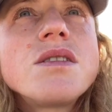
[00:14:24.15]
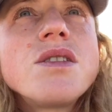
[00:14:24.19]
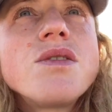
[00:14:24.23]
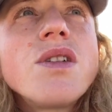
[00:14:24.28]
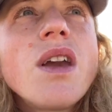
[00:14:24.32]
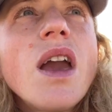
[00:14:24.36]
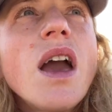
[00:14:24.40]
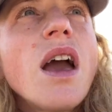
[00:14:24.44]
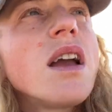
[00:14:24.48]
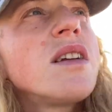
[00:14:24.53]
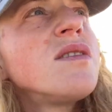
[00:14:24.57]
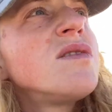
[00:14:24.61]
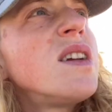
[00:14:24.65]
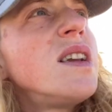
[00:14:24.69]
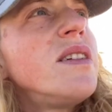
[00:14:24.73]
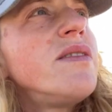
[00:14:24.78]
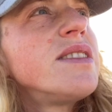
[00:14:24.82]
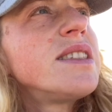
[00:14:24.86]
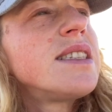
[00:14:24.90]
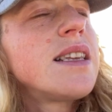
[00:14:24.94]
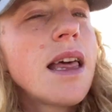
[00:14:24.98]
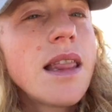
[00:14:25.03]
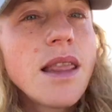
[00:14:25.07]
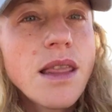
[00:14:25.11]
So yeah, I really
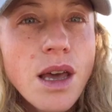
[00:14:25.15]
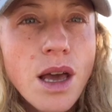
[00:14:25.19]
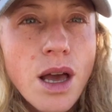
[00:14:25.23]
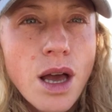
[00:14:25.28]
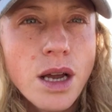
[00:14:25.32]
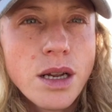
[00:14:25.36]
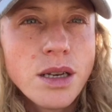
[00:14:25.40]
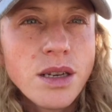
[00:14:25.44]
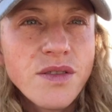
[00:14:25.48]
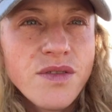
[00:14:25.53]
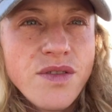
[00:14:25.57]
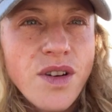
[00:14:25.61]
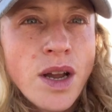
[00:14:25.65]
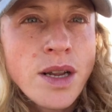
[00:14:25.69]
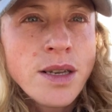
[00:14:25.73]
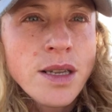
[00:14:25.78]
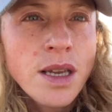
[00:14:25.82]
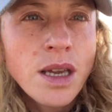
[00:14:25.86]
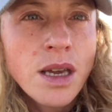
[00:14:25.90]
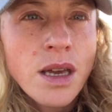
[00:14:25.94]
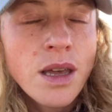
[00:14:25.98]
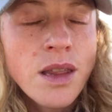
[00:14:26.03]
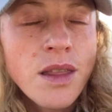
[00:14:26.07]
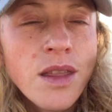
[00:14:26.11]
resent the kind of
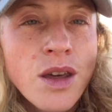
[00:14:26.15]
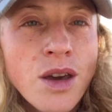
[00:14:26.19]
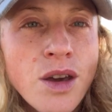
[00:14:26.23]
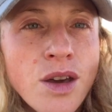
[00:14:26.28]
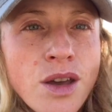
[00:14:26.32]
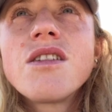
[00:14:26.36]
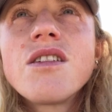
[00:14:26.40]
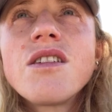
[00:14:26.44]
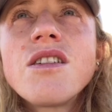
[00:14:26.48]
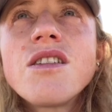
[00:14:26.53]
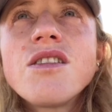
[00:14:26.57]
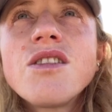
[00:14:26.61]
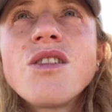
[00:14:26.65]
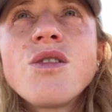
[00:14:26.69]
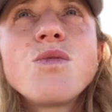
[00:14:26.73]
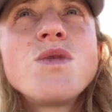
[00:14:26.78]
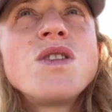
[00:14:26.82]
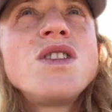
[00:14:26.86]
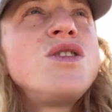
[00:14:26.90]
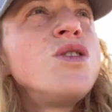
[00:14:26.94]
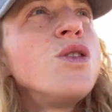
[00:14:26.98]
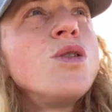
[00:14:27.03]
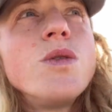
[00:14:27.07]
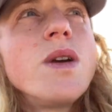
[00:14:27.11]
idea that
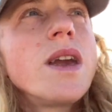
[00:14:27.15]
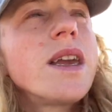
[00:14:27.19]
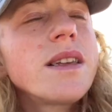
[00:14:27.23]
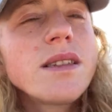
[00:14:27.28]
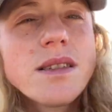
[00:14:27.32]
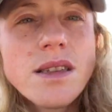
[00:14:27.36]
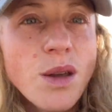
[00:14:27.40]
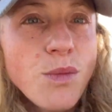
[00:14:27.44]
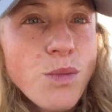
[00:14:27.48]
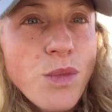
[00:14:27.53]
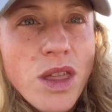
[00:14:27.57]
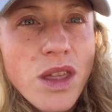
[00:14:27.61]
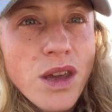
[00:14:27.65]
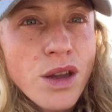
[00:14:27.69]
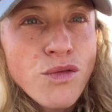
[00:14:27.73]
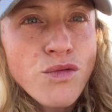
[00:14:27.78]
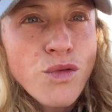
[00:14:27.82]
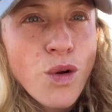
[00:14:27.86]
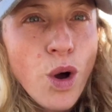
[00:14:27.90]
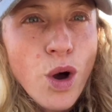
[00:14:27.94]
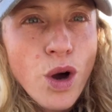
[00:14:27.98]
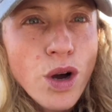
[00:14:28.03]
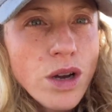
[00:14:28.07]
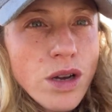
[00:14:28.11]
we're doing something
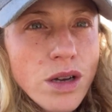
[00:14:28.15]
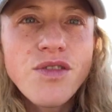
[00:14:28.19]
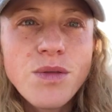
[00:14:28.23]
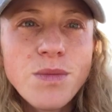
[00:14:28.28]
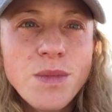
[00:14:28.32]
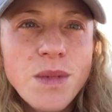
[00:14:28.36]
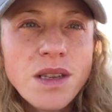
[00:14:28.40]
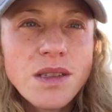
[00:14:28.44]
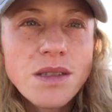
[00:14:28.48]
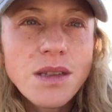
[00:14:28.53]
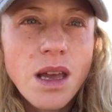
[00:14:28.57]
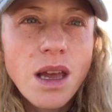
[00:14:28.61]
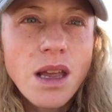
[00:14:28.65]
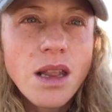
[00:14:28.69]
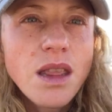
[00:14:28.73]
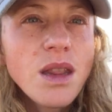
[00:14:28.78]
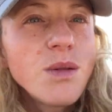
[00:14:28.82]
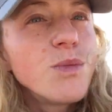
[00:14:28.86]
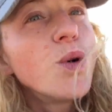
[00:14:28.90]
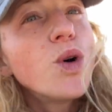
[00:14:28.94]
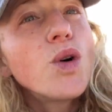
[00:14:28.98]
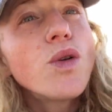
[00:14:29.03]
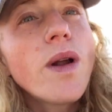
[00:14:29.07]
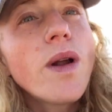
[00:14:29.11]
wrong in the sun.
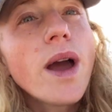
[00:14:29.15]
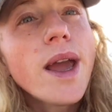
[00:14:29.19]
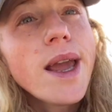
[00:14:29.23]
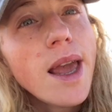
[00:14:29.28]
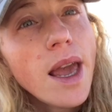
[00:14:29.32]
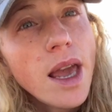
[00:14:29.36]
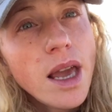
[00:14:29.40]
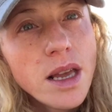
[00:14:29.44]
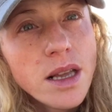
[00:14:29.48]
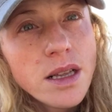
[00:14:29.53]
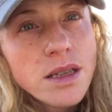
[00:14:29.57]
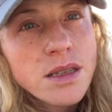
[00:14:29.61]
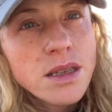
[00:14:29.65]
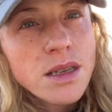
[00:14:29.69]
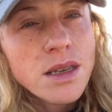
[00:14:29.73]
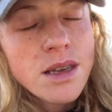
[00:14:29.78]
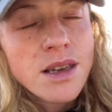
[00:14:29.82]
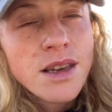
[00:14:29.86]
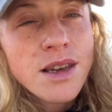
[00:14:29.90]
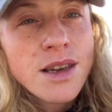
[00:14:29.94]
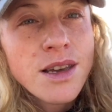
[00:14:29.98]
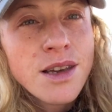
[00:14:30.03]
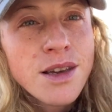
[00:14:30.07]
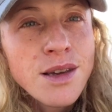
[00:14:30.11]
The more I hid,
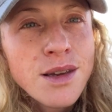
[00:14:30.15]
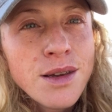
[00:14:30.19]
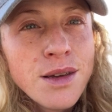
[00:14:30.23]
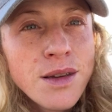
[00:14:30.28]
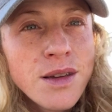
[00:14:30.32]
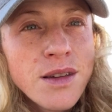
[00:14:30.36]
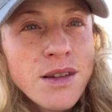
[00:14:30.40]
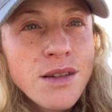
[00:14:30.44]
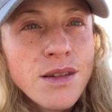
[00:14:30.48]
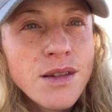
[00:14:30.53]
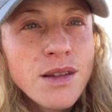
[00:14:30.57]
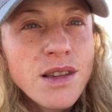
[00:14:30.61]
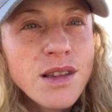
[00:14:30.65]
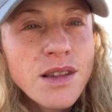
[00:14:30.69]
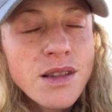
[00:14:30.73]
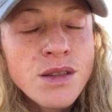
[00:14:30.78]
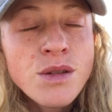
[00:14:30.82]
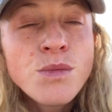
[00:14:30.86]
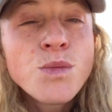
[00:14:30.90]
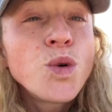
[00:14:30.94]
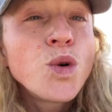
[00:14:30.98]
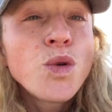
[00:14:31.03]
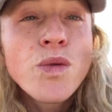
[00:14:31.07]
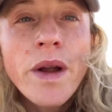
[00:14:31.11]

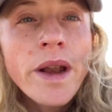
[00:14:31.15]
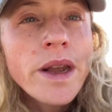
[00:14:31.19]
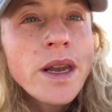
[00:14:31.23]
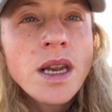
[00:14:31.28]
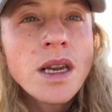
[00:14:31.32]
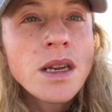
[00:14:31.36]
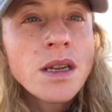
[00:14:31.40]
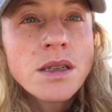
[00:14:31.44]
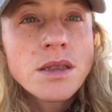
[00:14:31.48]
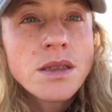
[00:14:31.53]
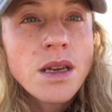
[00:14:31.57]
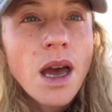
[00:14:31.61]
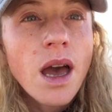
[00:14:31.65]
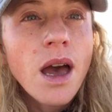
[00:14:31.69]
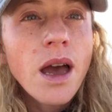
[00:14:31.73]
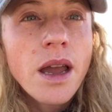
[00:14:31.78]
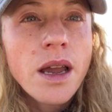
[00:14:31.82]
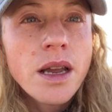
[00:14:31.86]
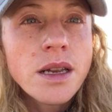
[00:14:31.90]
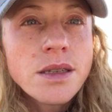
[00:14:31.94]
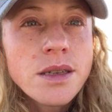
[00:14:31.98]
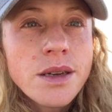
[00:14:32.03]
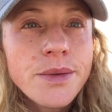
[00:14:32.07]
the more I needed to hide.